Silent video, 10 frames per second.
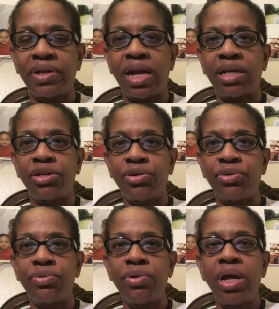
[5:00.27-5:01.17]
that I
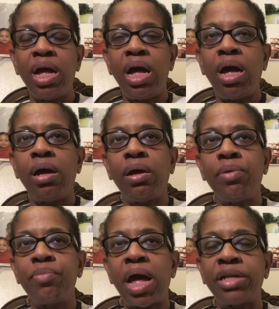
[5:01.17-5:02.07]
do,
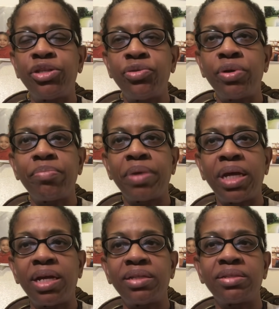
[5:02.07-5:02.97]
um, I do it
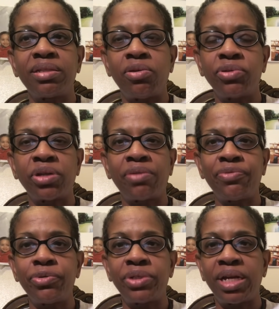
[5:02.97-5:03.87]
because those are the
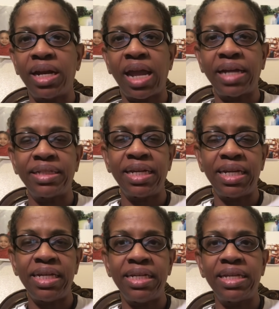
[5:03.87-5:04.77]
foods that I like to
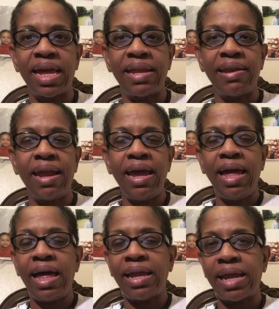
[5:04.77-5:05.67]
eat and
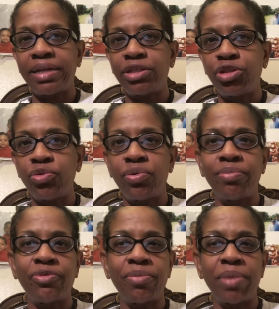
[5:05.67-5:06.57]
I like to do
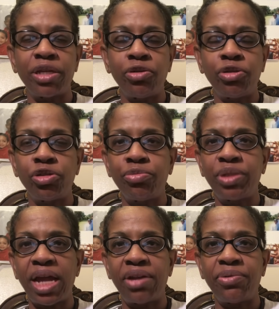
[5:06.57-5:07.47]
them for my YouTube
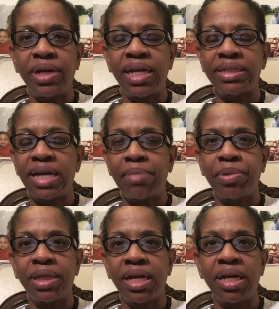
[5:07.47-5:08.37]
channel and that type
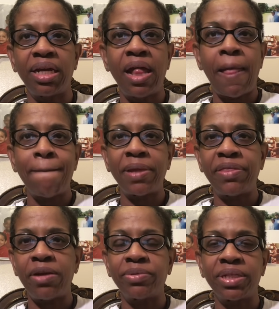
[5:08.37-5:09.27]
of thing. But
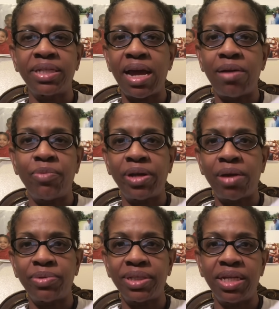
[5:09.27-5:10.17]
there was a time when I
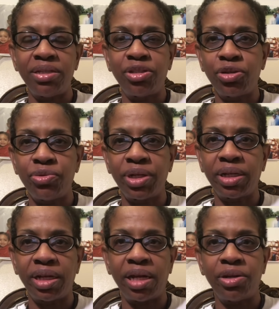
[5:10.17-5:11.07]
was eating tuna
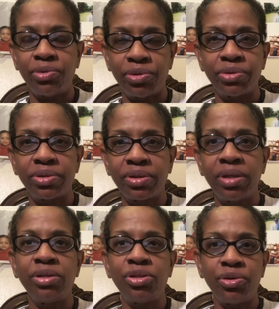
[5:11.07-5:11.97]
and noodles,
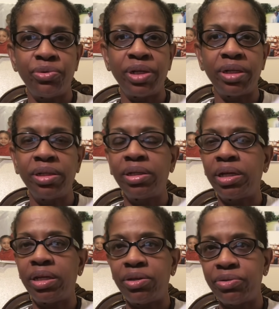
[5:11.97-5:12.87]
tuna
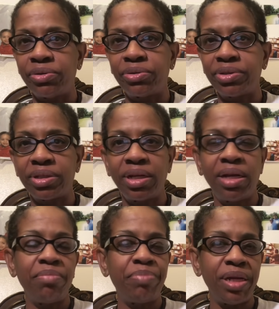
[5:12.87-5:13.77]
and noodles,
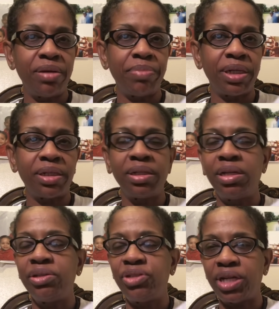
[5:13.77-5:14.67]
peanut butter,
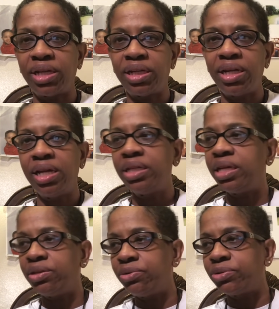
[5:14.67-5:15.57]
jelly,
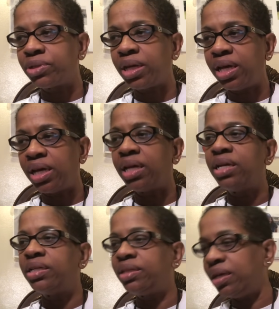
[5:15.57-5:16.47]
then noodles again,
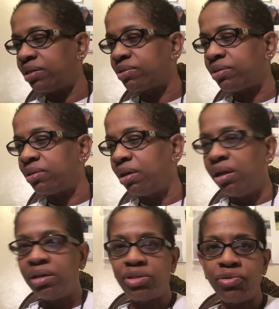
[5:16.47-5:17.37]
then
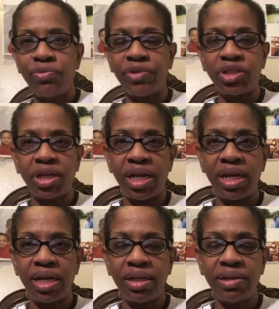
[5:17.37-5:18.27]
tuna fish
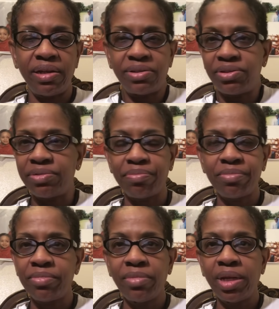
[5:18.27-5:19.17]
again. It's
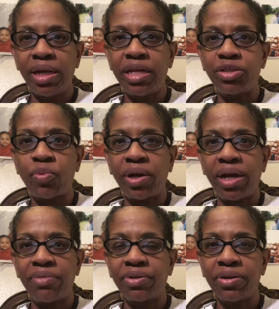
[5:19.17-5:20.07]
it's
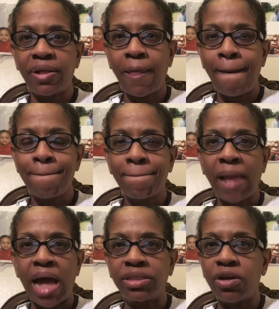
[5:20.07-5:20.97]
whatever.
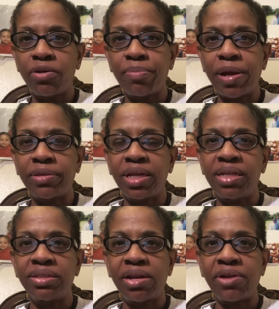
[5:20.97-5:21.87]
I talk about
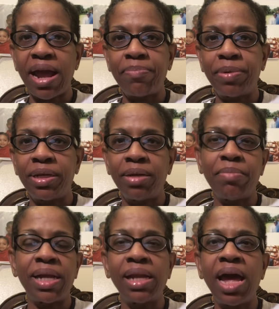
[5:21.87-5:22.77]
things that are happening in
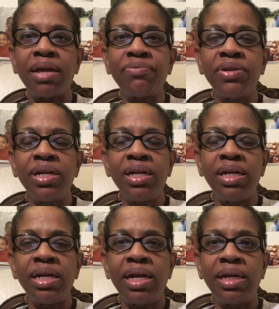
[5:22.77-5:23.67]
my life
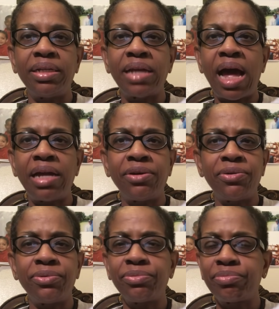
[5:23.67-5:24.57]
and I
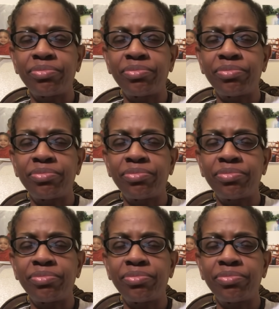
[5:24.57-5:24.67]
don't